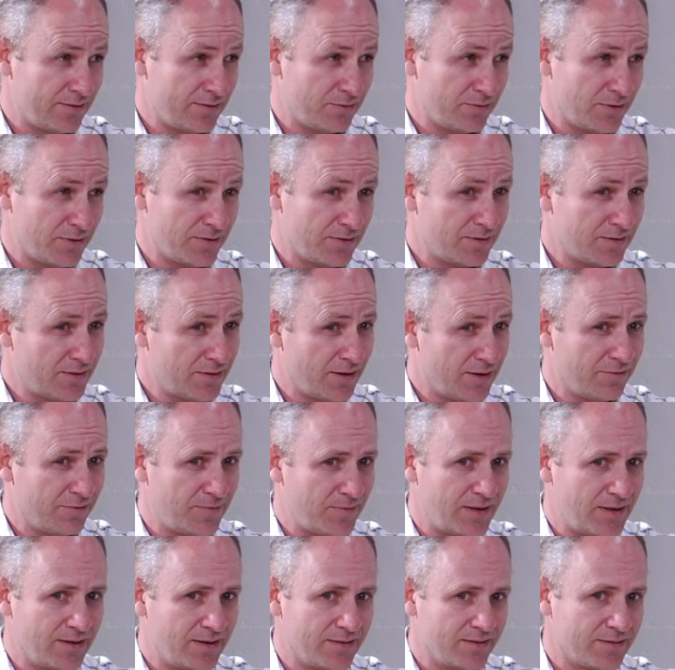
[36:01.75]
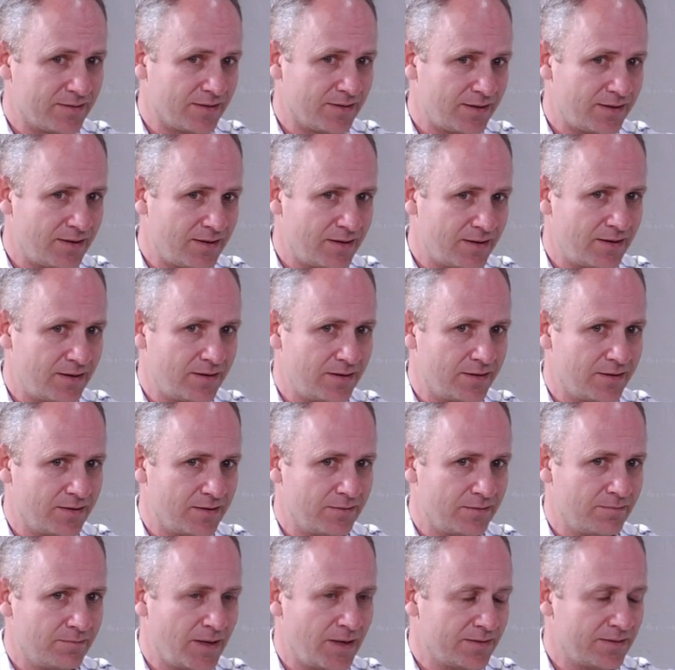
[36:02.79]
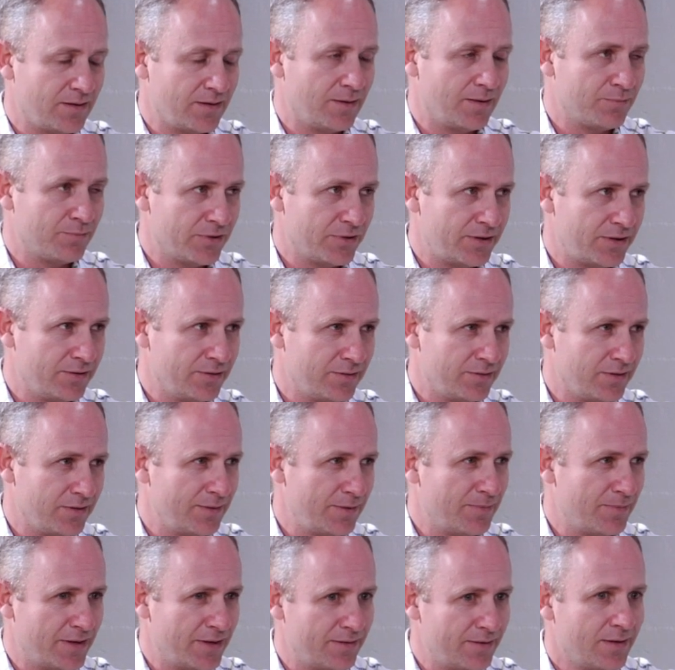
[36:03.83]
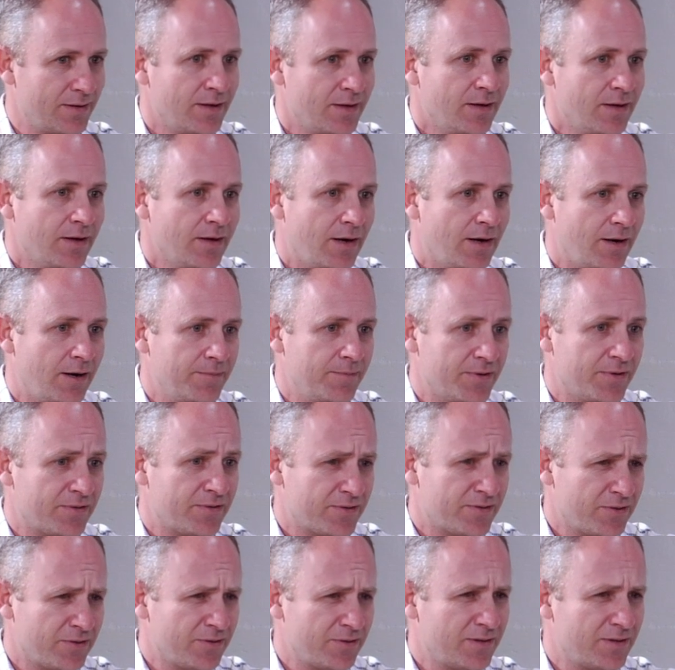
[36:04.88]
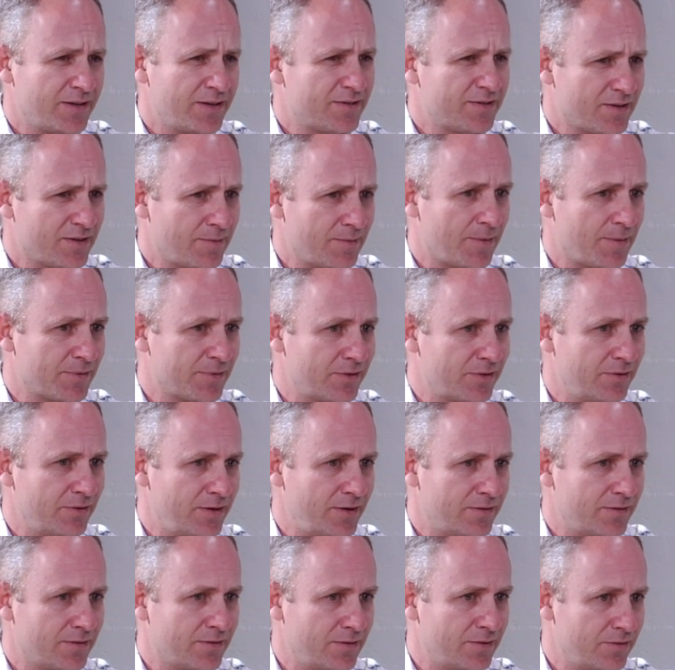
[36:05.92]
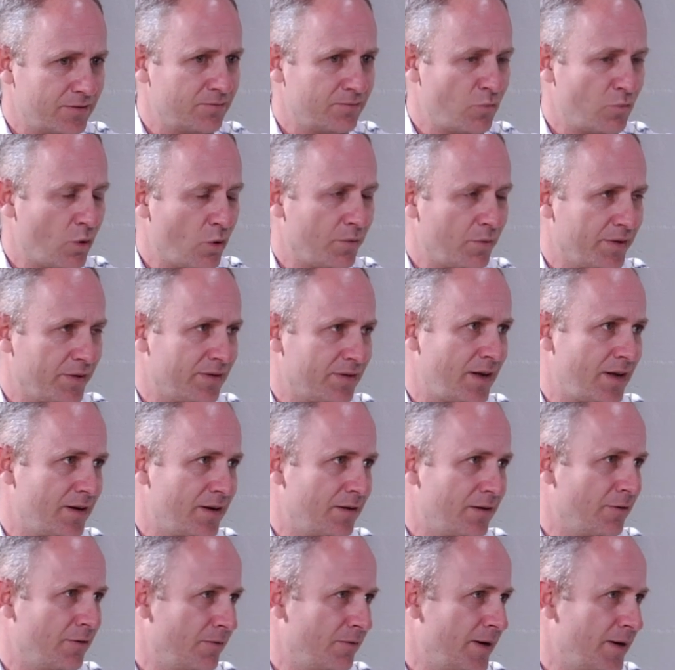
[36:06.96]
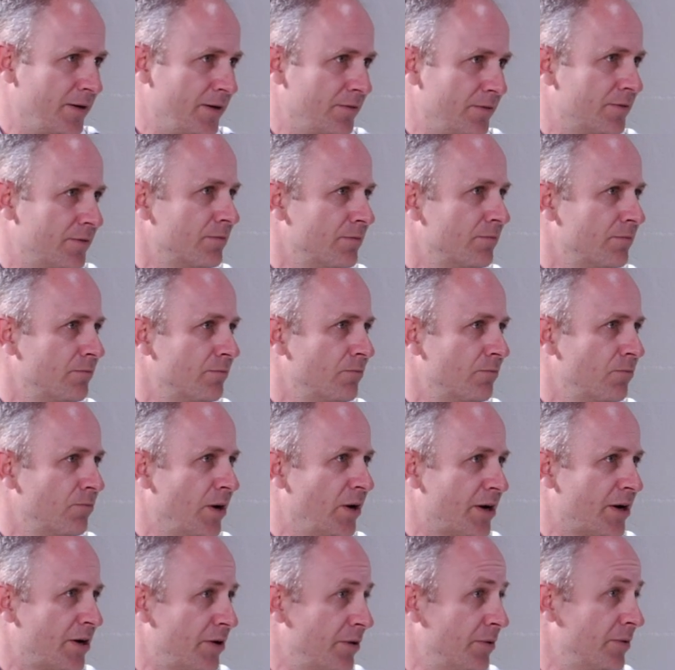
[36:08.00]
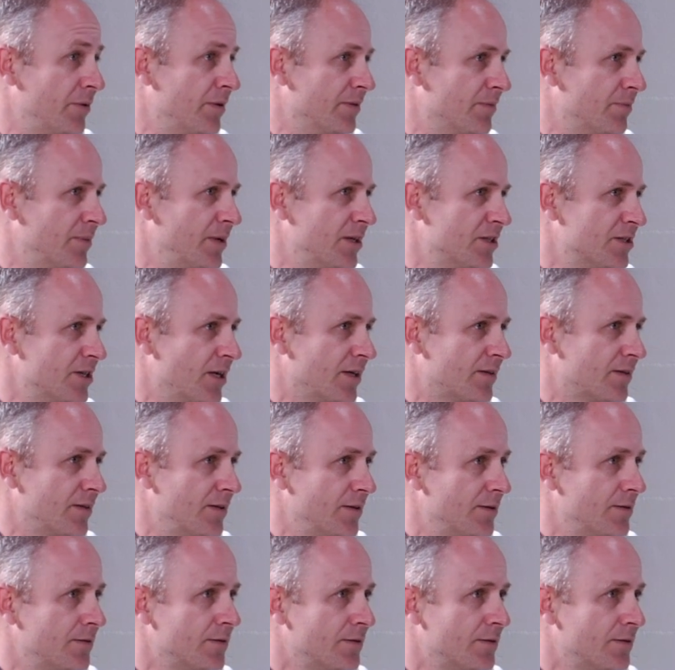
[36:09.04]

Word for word: sort of stuff because I think you can mess it up pretty easily. But um, there's certainly some opportunities to do more with data around what code is being checked in.